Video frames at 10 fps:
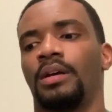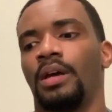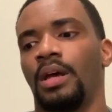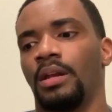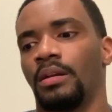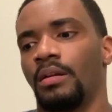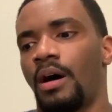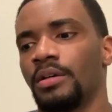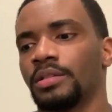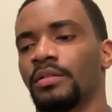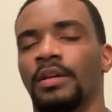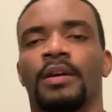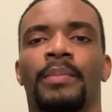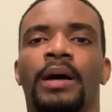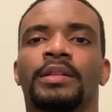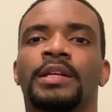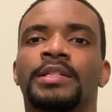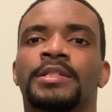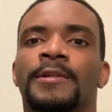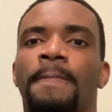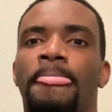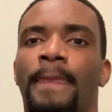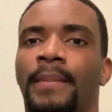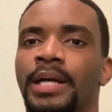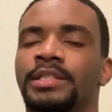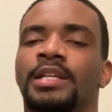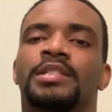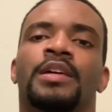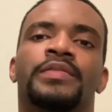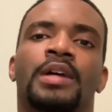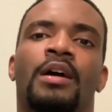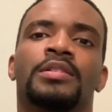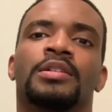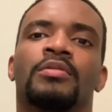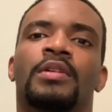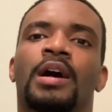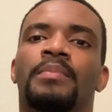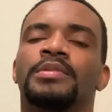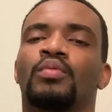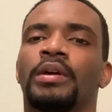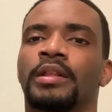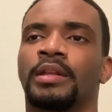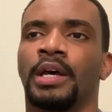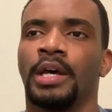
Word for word: And also think about this, mindset shifts also comes with